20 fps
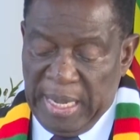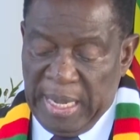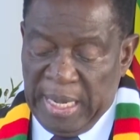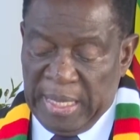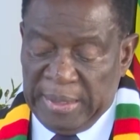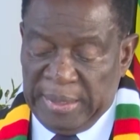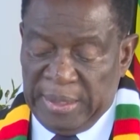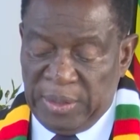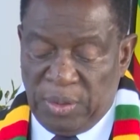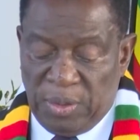
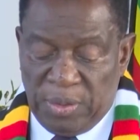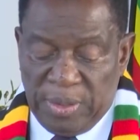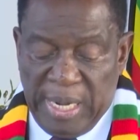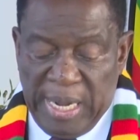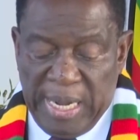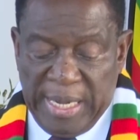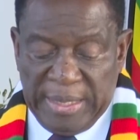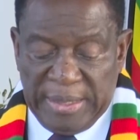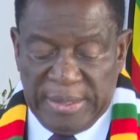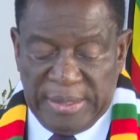and
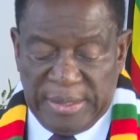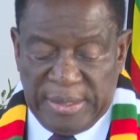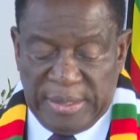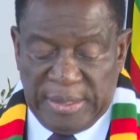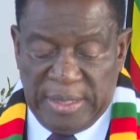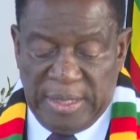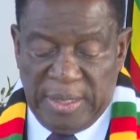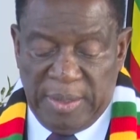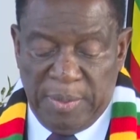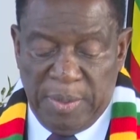
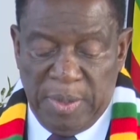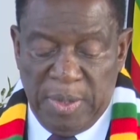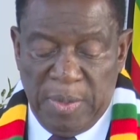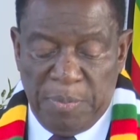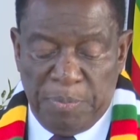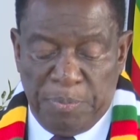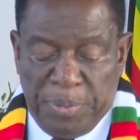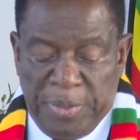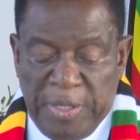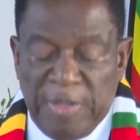recognize the
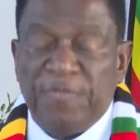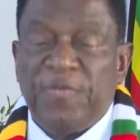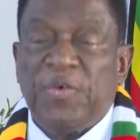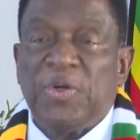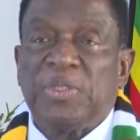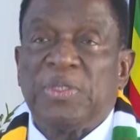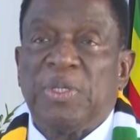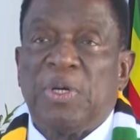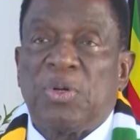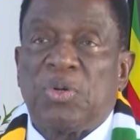
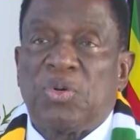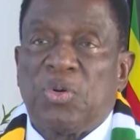pivotal